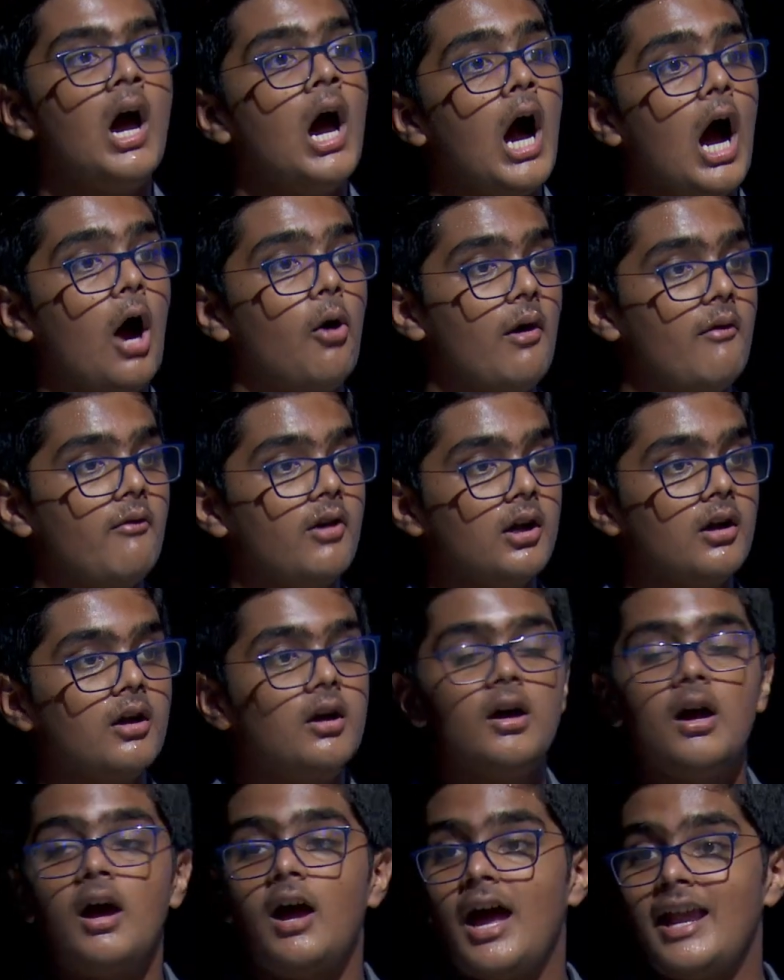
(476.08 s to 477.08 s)
However,
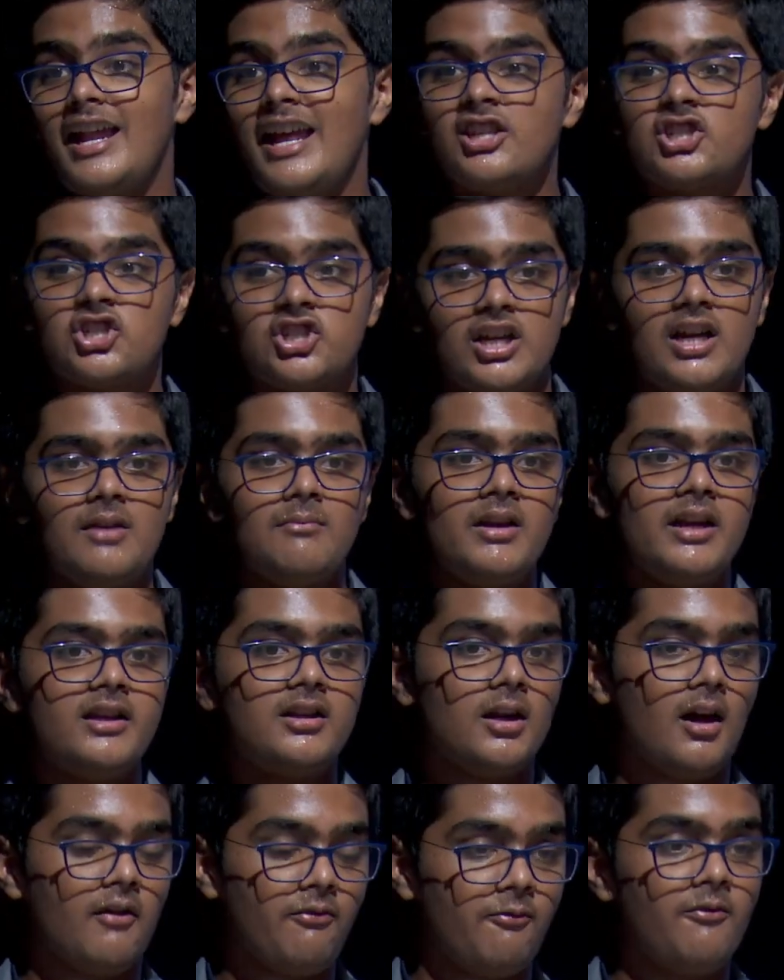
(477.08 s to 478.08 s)
an extremely
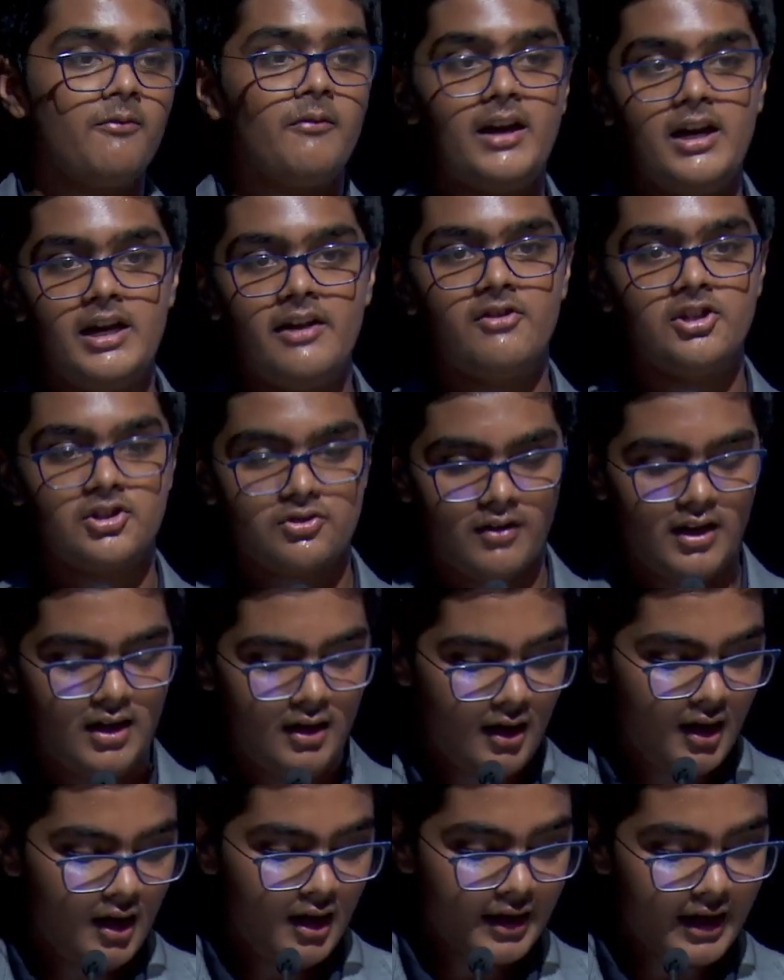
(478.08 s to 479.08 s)
tough individual
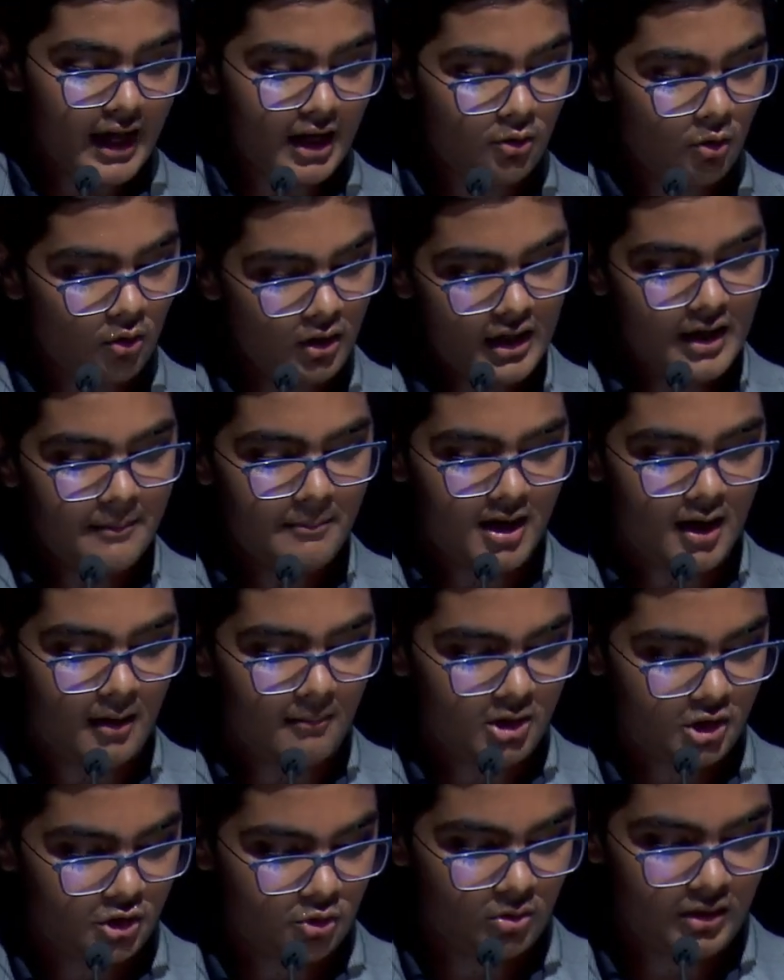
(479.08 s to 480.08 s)
can only
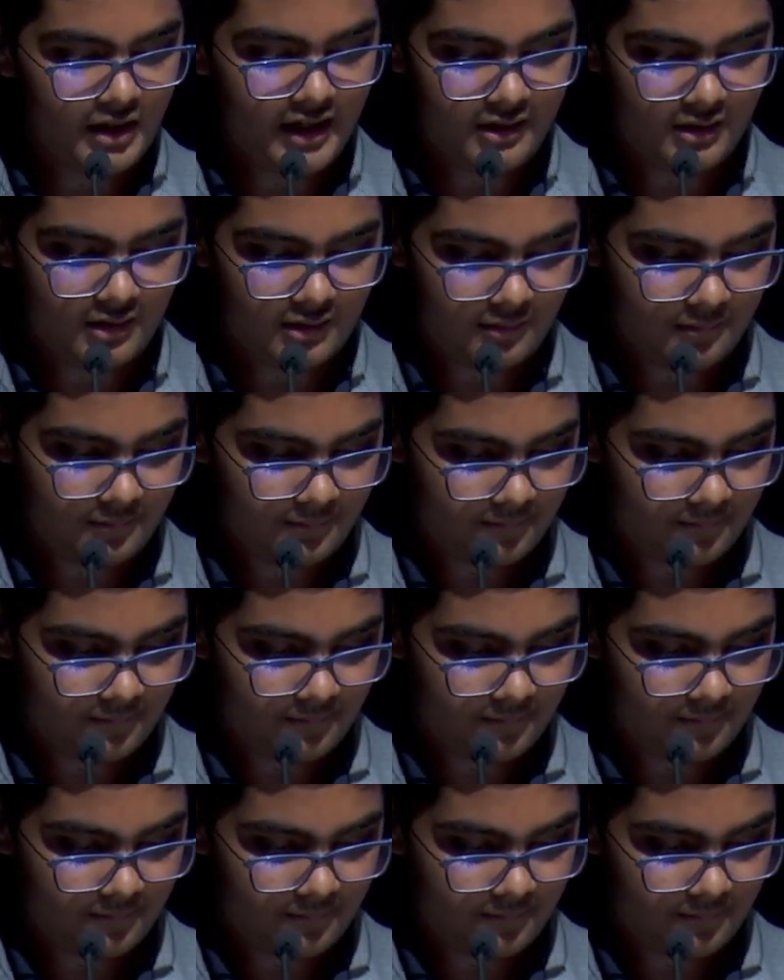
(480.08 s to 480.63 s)
become a true leader.